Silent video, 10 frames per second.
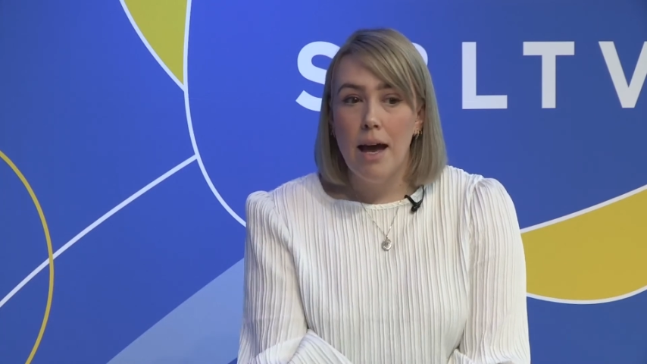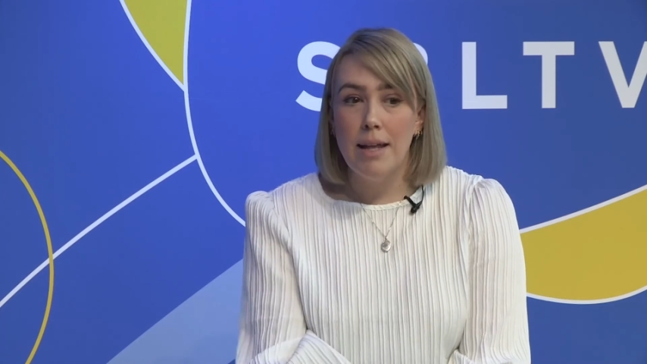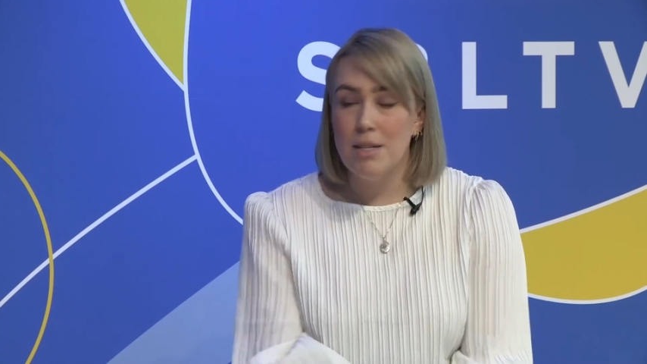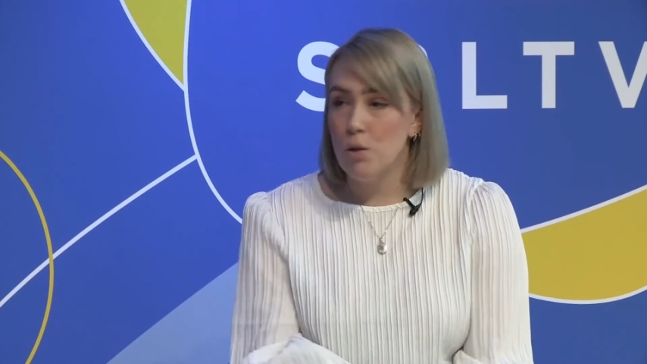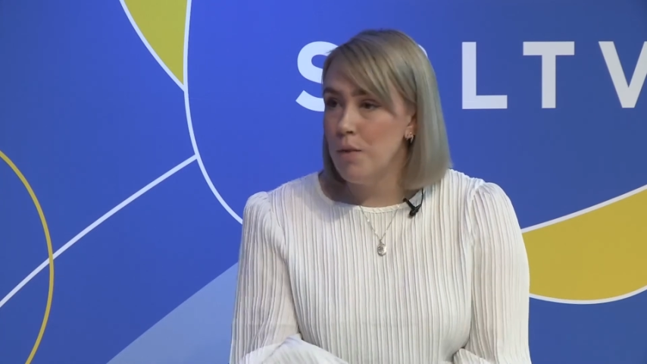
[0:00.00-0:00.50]

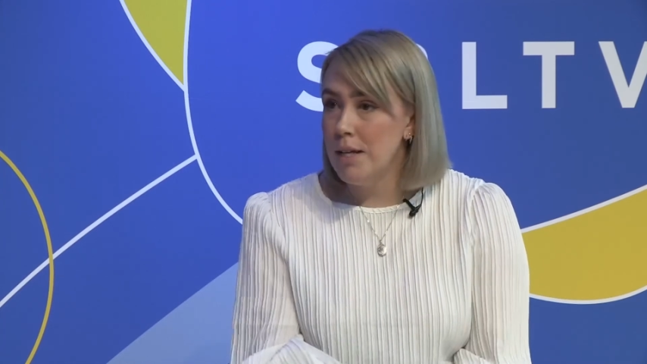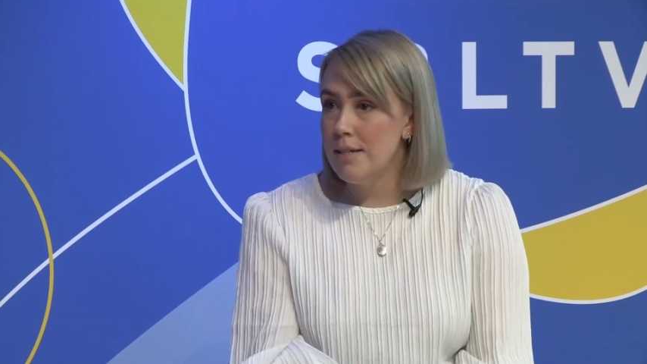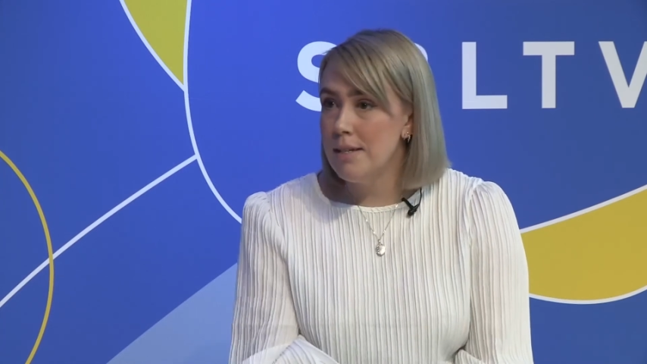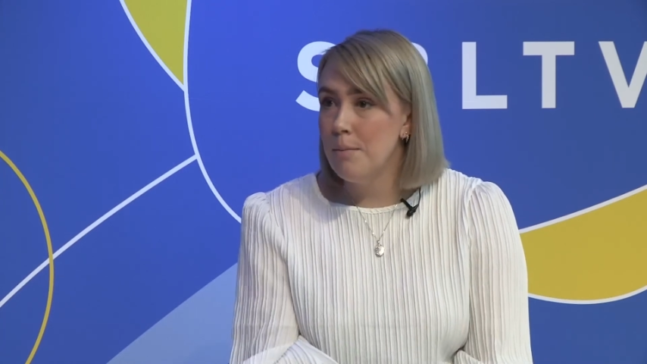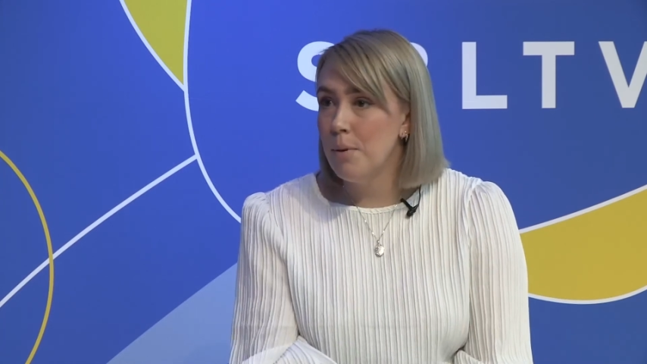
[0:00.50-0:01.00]
and it's a really
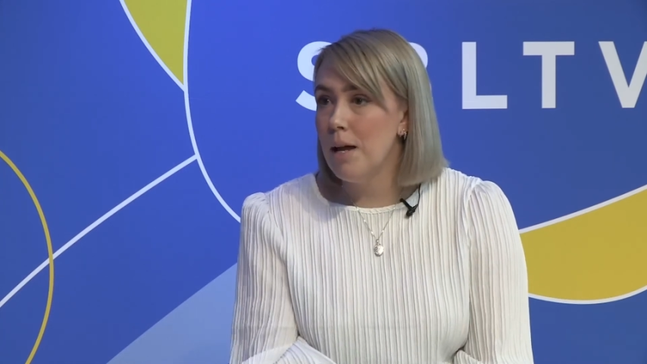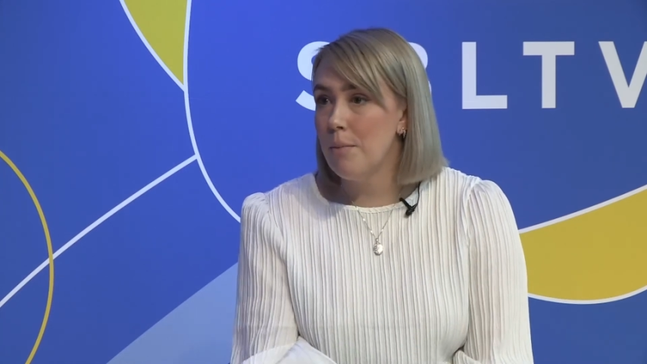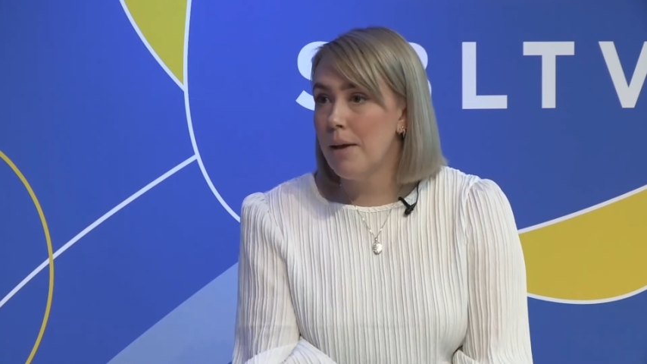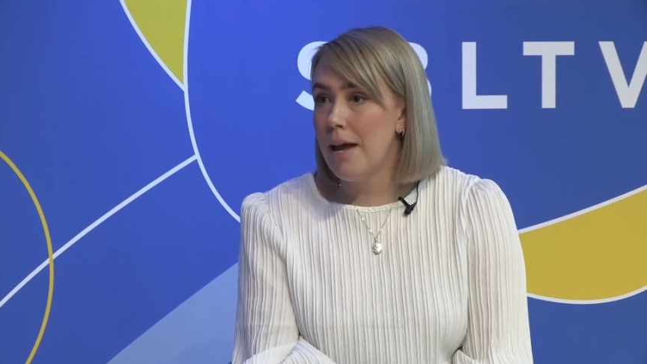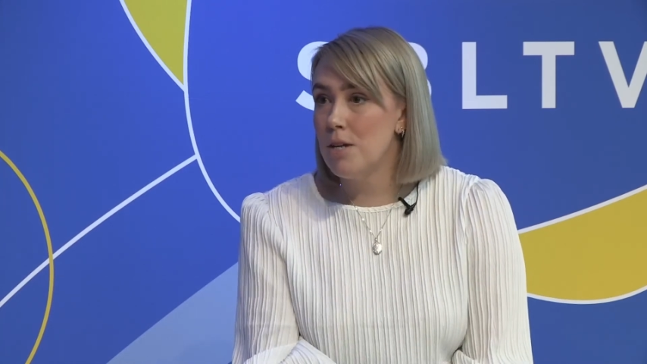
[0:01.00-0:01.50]
simple
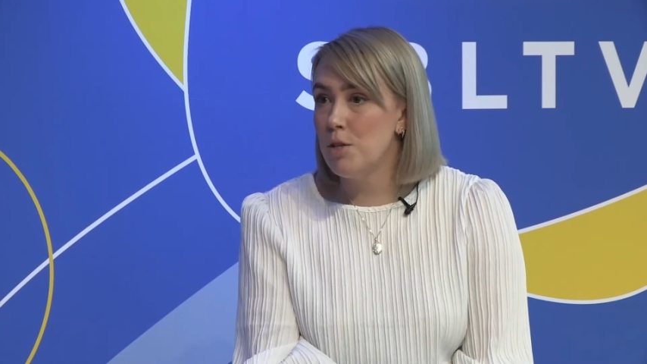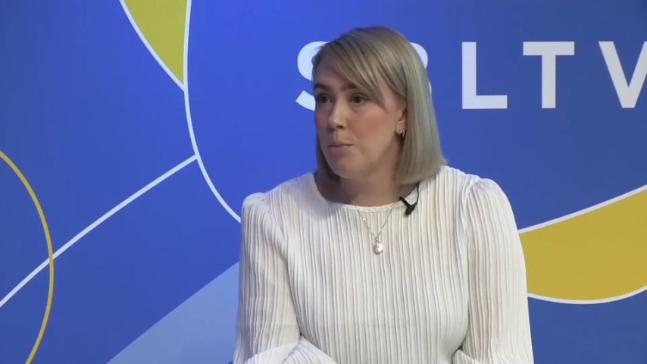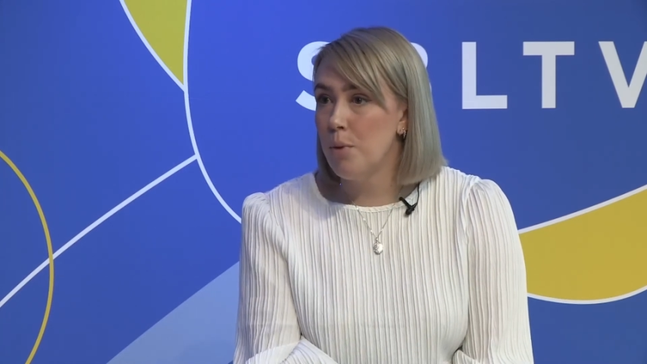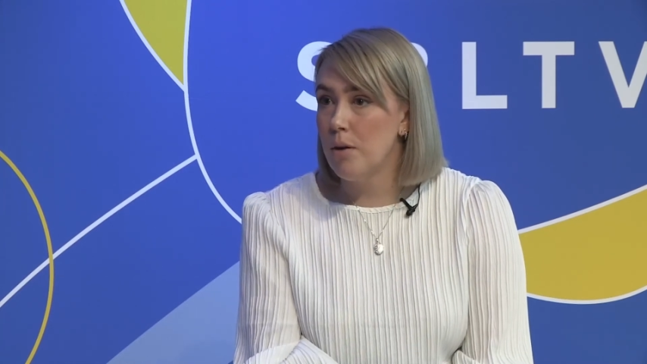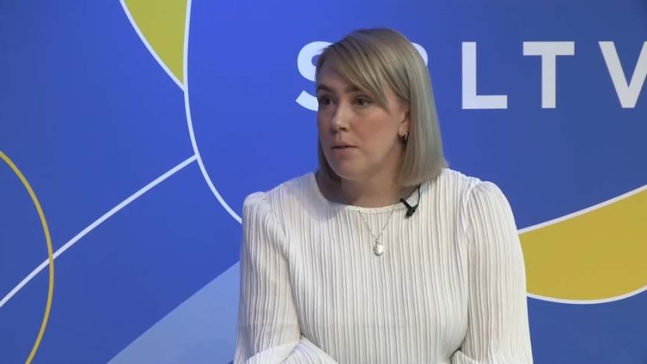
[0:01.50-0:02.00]

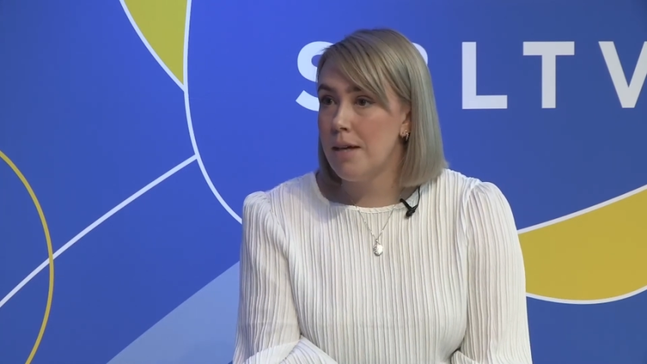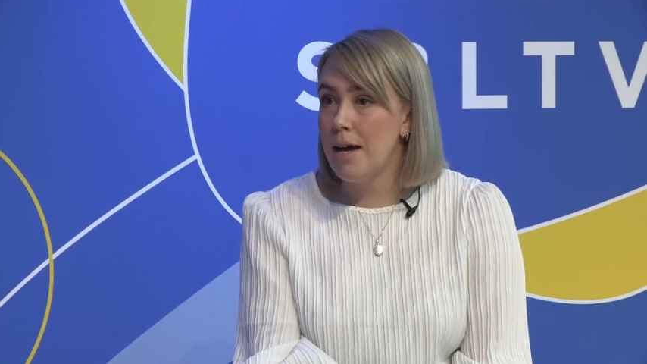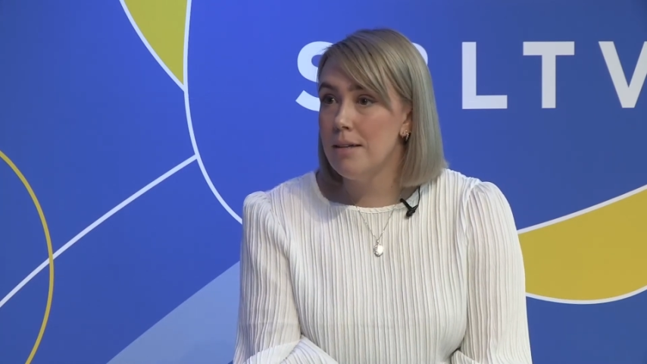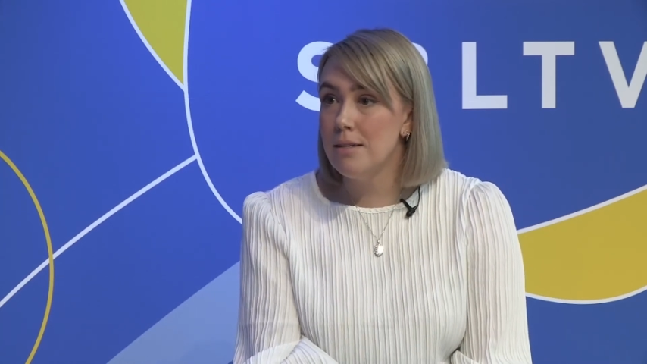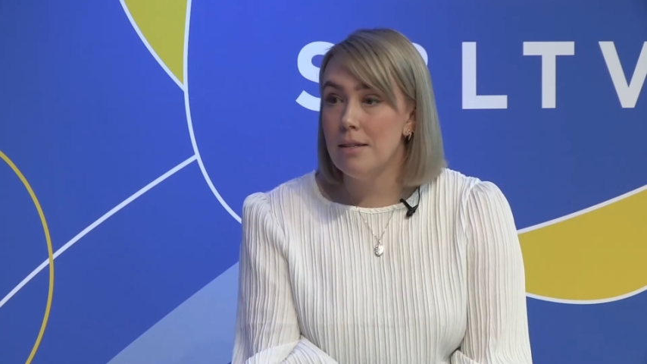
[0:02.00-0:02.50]
application
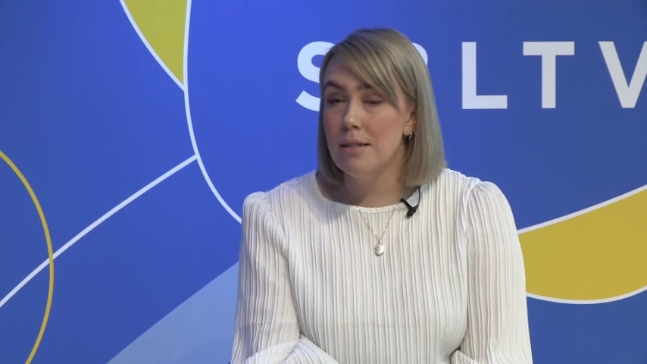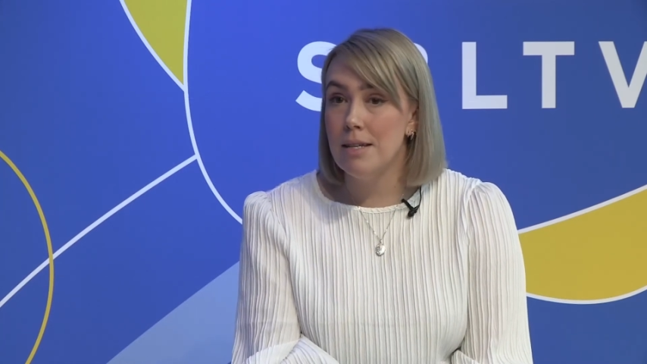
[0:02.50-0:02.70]
process.